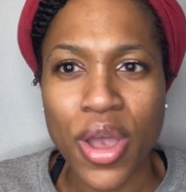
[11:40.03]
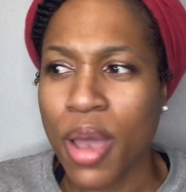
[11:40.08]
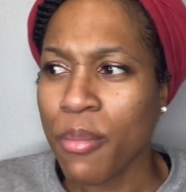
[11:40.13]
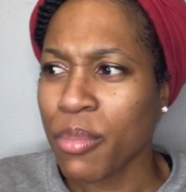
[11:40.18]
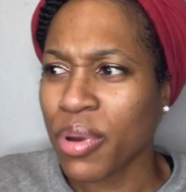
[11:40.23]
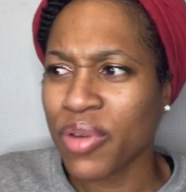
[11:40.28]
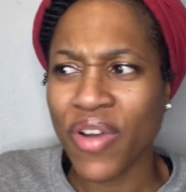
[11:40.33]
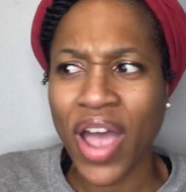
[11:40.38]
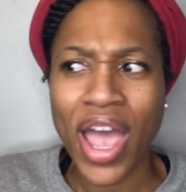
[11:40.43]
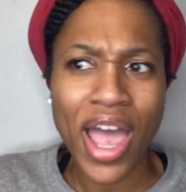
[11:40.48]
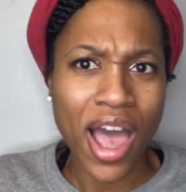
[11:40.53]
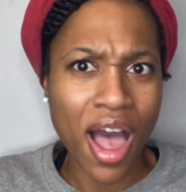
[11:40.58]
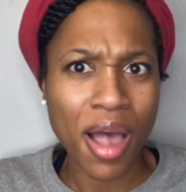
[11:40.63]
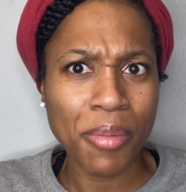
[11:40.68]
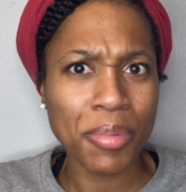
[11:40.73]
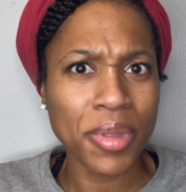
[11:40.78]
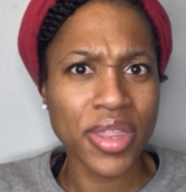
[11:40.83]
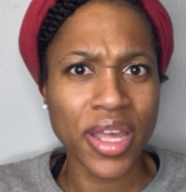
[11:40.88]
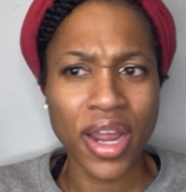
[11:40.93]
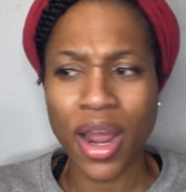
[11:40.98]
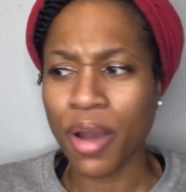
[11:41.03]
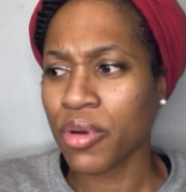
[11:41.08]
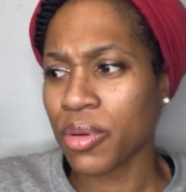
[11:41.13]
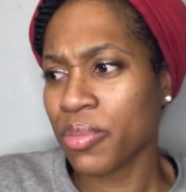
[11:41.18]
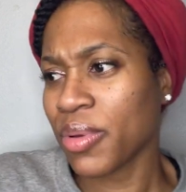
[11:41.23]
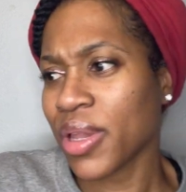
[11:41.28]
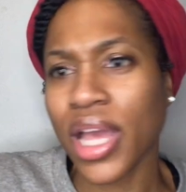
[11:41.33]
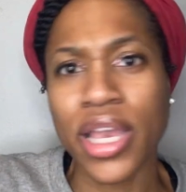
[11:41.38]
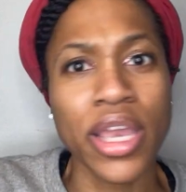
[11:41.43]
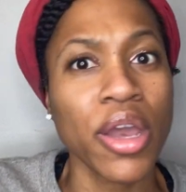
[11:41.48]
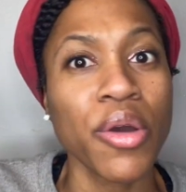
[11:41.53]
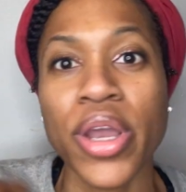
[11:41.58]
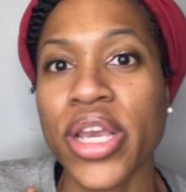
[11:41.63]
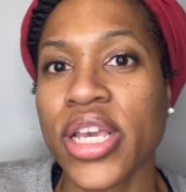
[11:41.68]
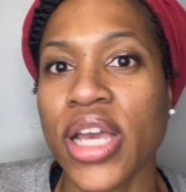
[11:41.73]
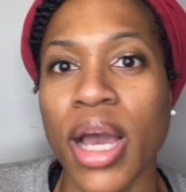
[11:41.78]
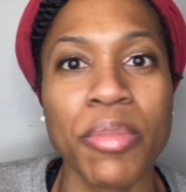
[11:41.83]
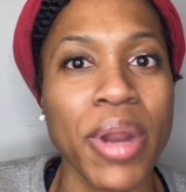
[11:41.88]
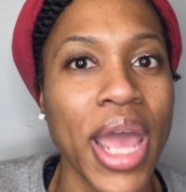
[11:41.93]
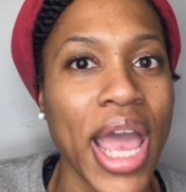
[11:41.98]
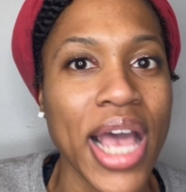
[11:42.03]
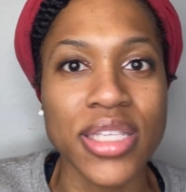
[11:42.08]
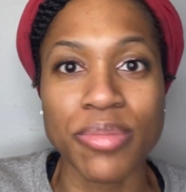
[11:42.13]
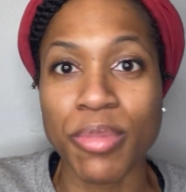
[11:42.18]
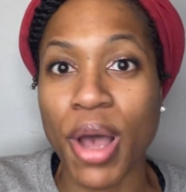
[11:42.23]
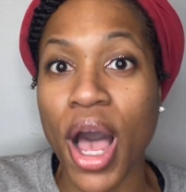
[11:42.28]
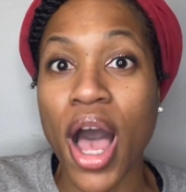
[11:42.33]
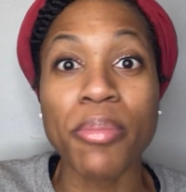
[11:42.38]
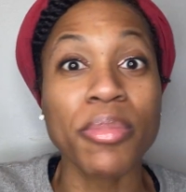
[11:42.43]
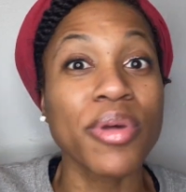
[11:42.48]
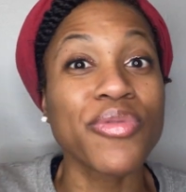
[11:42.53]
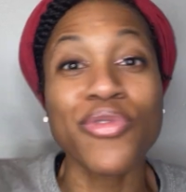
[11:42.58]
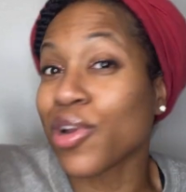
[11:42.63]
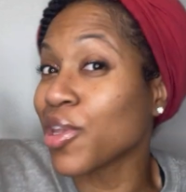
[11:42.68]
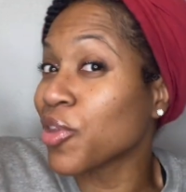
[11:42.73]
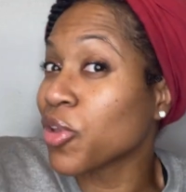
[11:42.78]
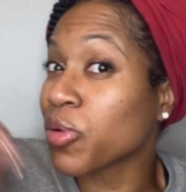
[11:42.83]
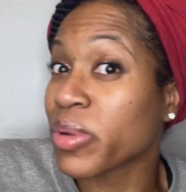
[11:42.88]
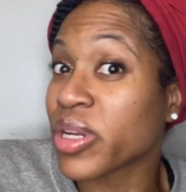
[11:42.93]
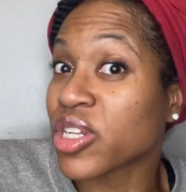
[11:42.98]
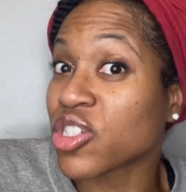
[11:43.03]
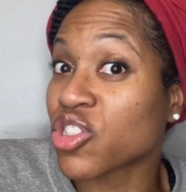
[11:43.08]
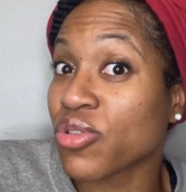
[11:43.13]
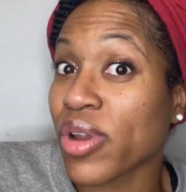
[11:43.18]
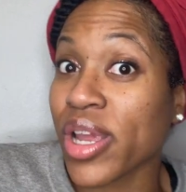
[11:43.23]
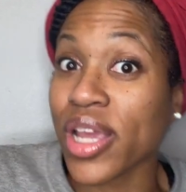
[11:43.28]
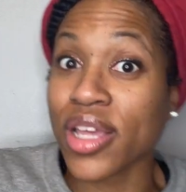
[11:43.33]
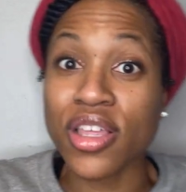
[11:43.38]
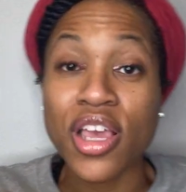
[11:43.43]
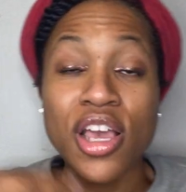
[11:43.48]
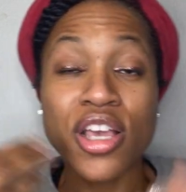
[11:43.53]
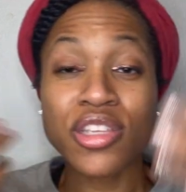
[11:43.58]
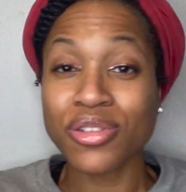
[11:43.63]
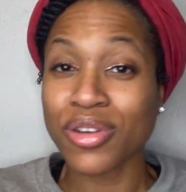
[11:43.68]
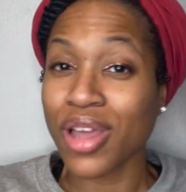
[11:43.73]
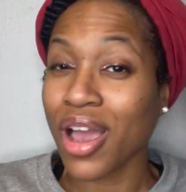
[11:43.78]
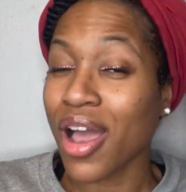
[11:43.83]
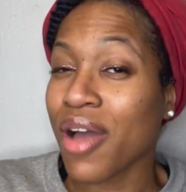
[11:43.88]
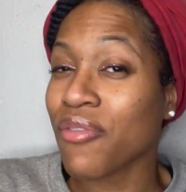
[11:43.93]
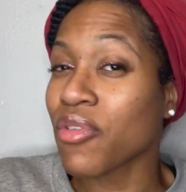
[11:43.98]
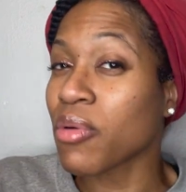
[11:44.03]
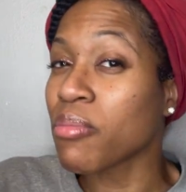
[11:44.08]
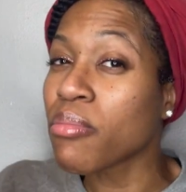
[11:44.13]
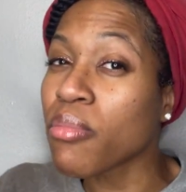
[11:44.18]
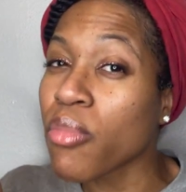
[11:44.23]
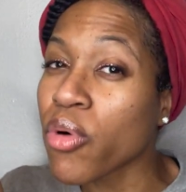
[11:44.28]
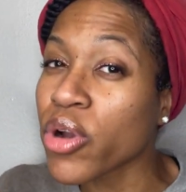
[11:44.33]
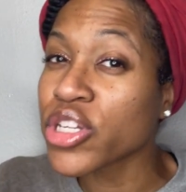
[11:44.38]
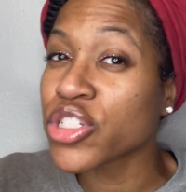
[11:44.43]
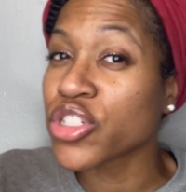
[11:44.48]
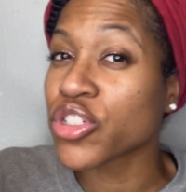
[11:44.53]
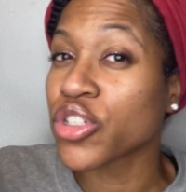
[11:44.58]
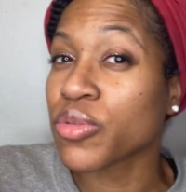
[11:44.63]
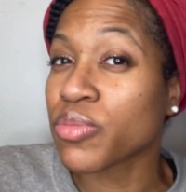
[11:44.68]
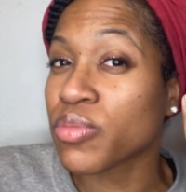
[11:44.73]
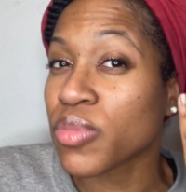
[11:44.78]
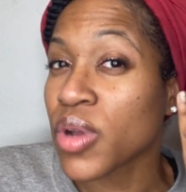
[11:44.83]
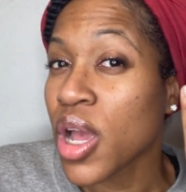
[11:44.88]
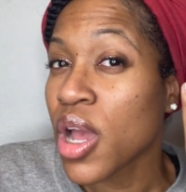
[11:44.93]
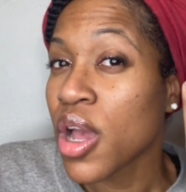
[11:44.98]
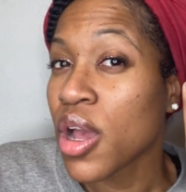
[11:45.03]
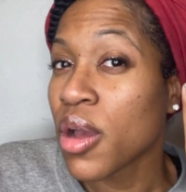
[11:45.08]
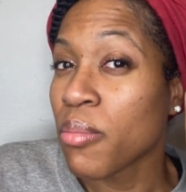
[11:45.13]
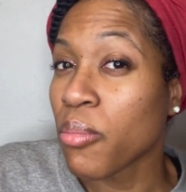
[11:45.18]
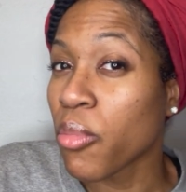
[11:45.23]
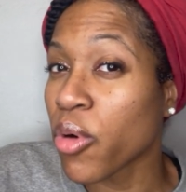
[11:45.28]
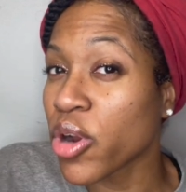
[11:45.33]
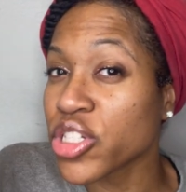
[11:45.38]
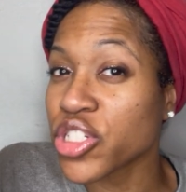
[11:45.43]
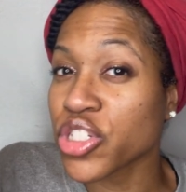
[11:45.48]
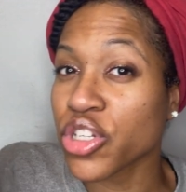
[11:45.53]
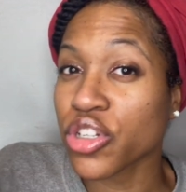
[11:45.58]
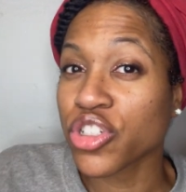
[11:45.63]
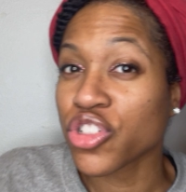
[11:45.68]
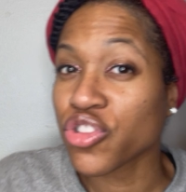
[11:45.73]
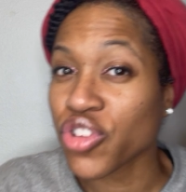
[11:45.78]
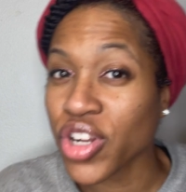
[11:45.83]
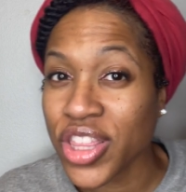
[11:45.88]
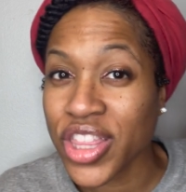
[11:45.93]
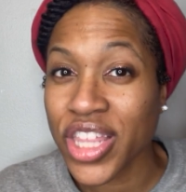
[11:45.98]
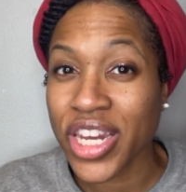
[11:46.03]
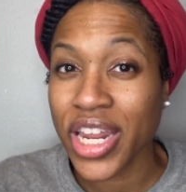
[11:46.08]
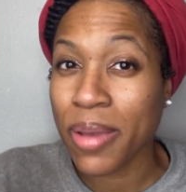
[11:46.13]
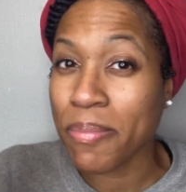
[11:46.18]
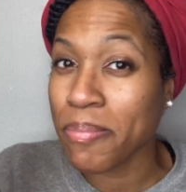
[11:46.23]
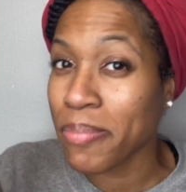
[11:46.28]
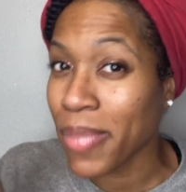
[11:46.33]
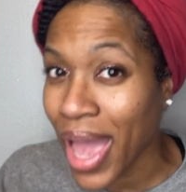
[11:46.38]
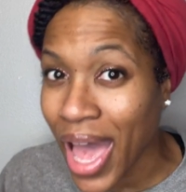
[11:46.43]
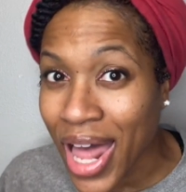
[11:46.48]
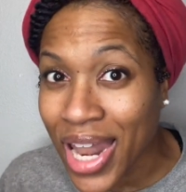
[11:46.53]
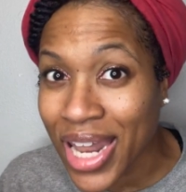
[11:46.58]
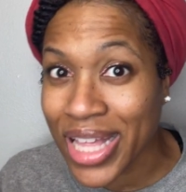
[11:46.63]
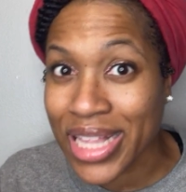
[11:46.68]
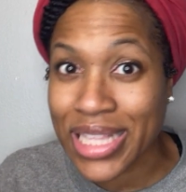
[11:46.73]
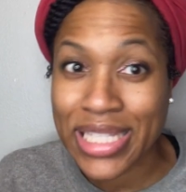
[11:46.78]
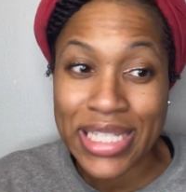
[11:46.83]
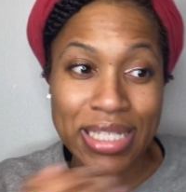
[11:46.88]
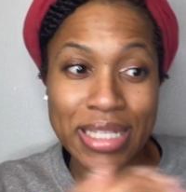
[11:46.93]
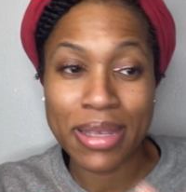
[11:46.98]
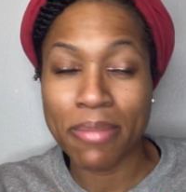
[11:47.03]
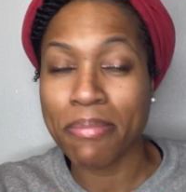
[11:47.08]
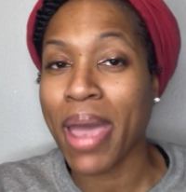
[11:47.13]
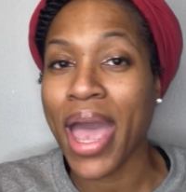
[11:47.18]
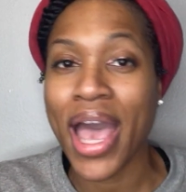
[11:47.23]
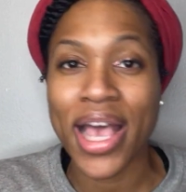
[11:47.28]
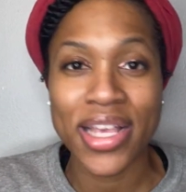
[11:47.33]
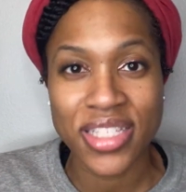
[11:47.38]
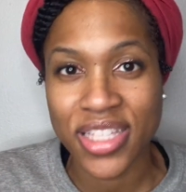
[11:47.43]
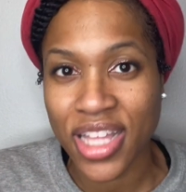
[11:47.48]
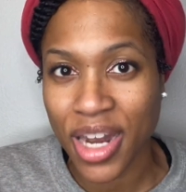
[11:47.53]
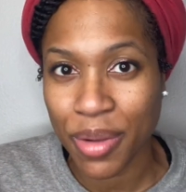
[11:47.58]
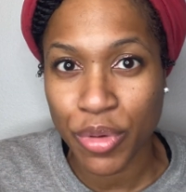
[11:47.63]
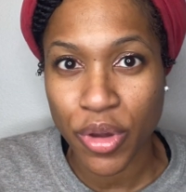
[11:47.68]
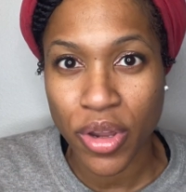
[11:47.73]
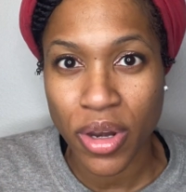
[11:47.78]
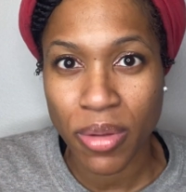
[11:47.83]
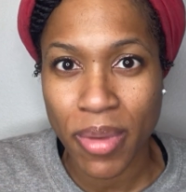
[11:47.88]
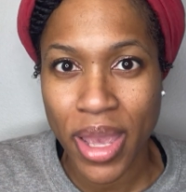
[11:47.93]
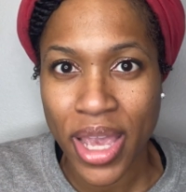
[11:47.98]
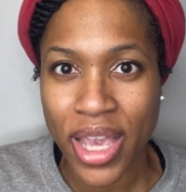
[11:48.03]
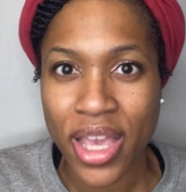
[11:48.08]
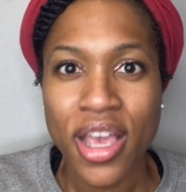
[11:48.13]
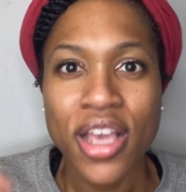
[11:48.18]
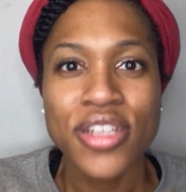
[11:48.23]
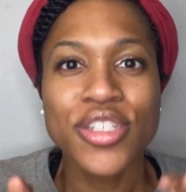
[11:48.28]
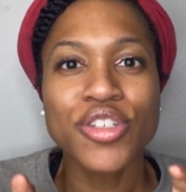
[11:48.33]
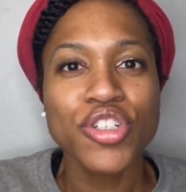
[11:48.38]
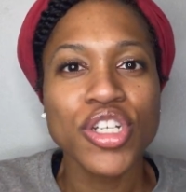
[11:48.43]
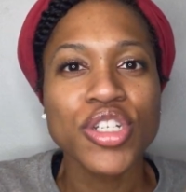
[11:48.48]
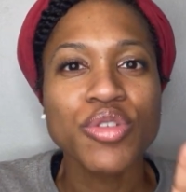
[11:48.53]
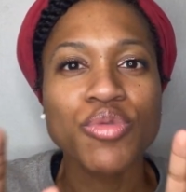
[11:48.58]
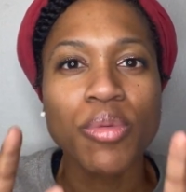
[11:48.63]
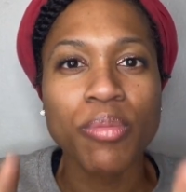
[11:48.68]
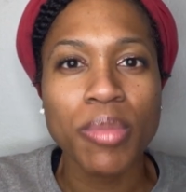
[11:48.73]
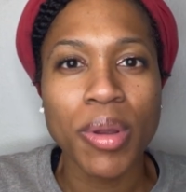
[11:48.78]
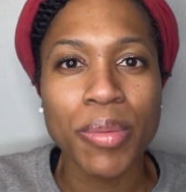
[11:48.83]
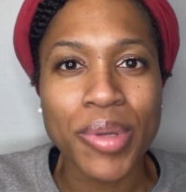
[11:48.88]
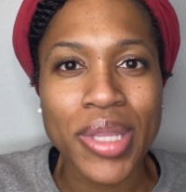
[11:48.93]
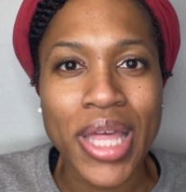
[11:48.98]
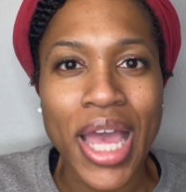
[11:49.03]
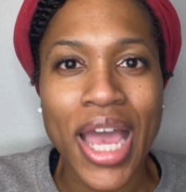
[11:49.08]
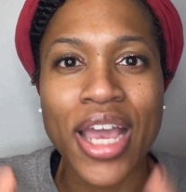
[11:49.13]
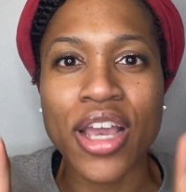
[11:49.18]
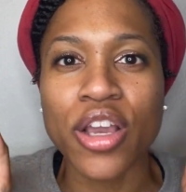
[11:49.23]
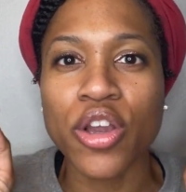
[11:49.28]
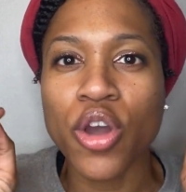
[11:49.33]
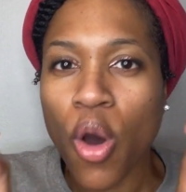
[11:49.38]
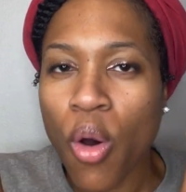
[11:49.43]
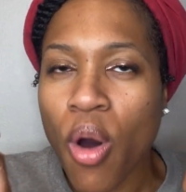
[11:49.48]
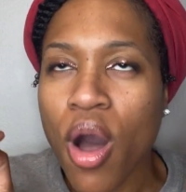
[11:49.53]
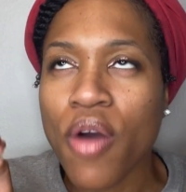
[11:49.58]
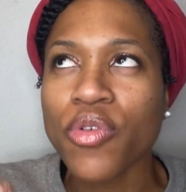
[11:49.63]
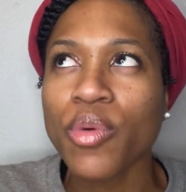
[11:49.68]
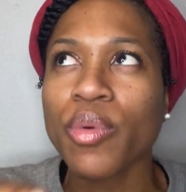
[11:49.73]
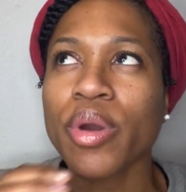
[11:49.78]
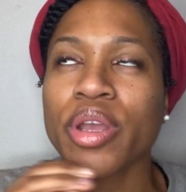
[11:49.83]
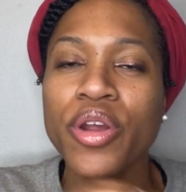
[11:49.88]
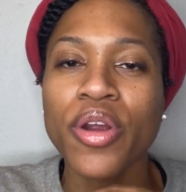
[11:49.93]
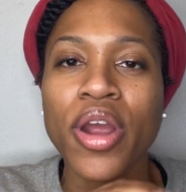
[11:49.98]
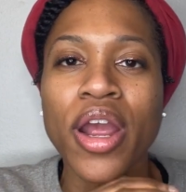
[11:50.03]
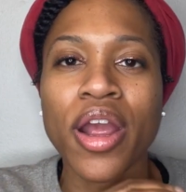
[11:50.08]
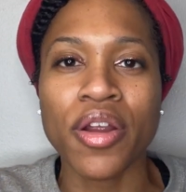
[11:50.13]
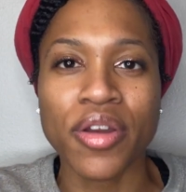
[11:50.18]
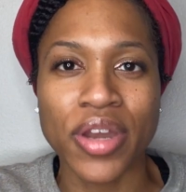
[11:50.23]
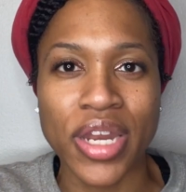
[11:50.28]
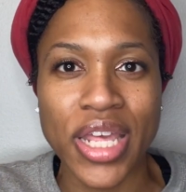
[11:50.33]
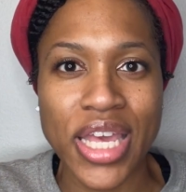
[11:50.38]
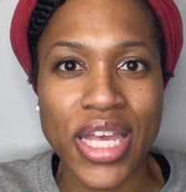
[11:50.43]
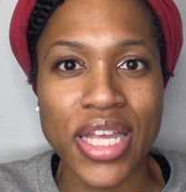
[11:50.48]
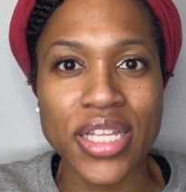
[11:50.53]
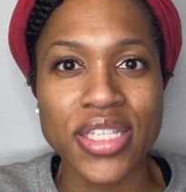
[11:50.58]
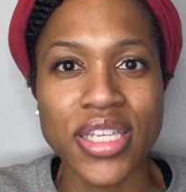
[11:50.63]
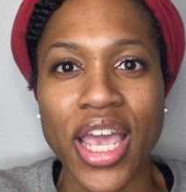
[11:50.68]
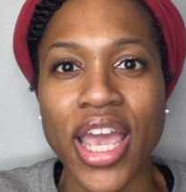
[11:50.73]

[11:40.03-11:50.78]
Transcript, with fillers: But if I had amla there, I would have been like, okay, I'm gonna add some amla for a little bit of strength. So now I have a moisture moisture strengthening balanced mask that I'm gonna make. So just remember that, go off of what your hair needs.